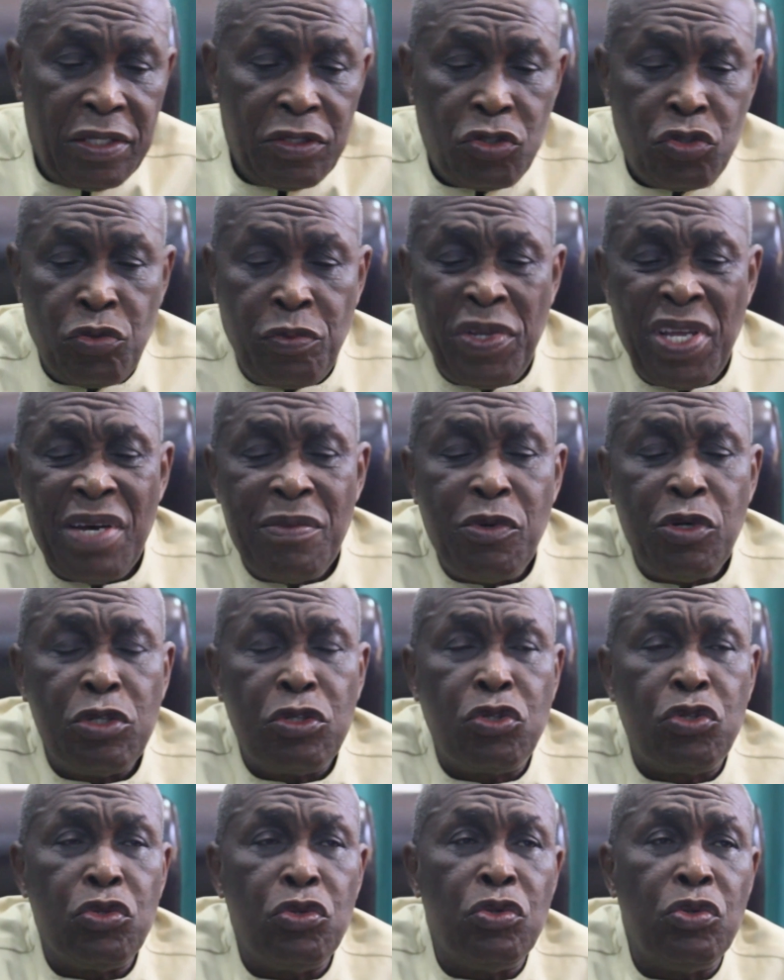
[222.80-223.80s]
to be able
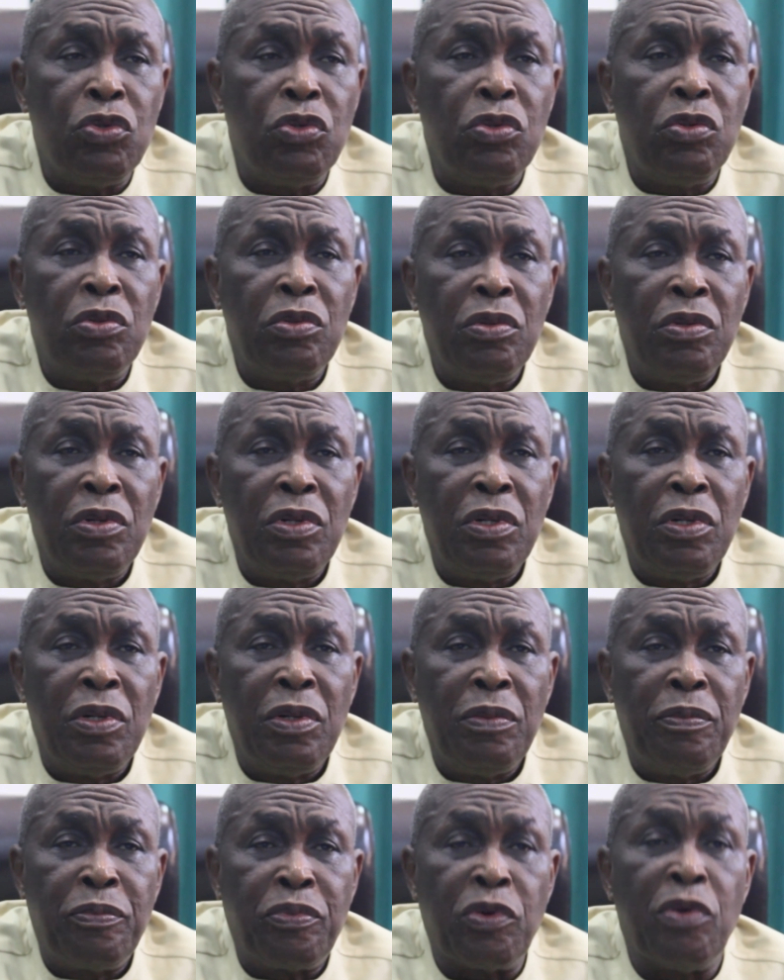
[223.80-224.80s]
to
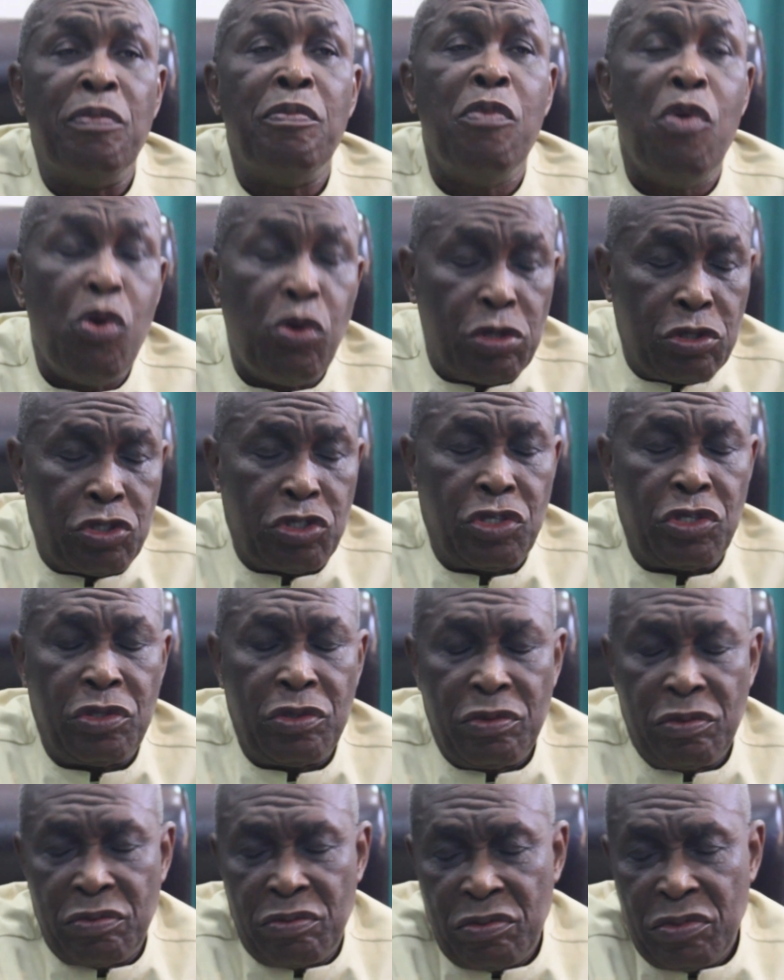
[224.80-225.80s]
promote
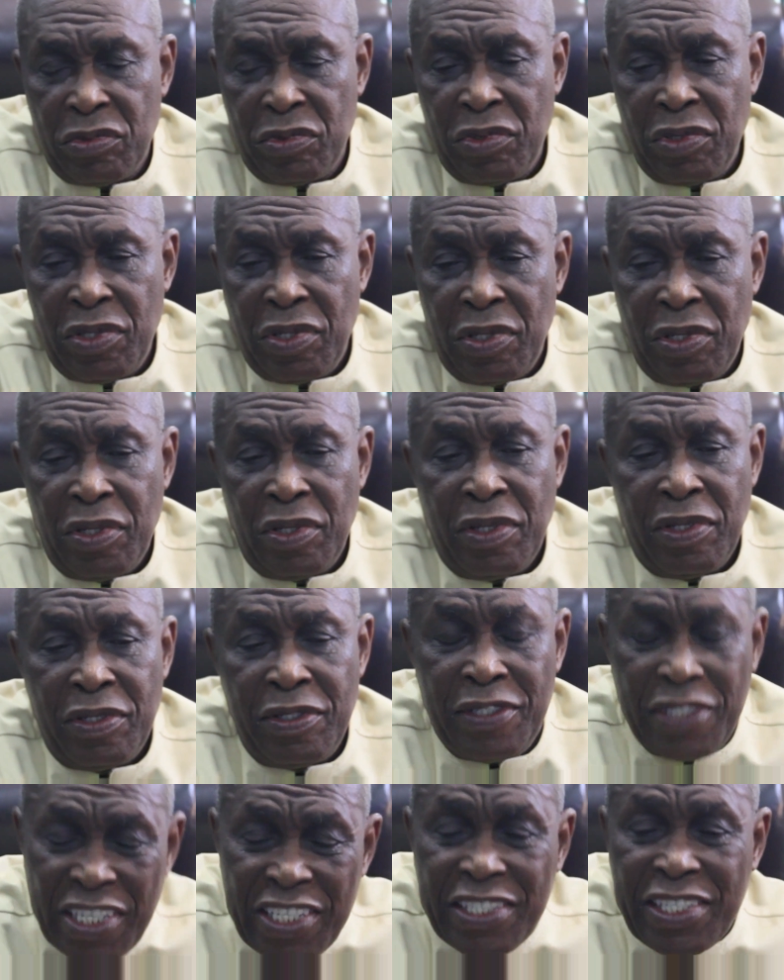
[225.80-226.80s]

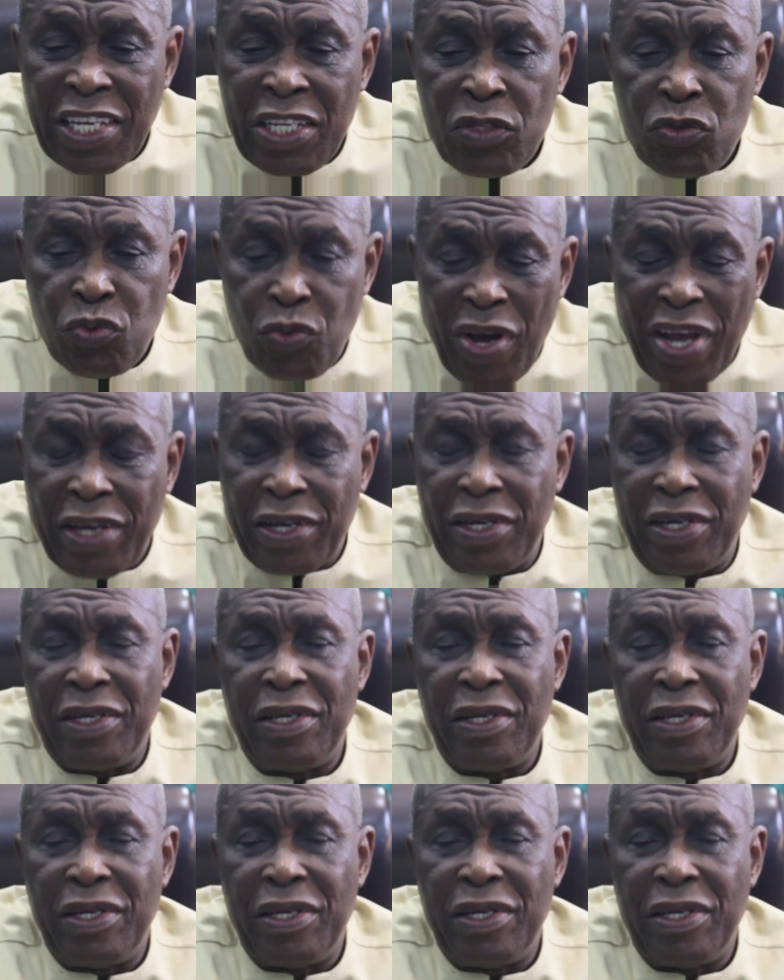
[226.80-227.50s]
decent work.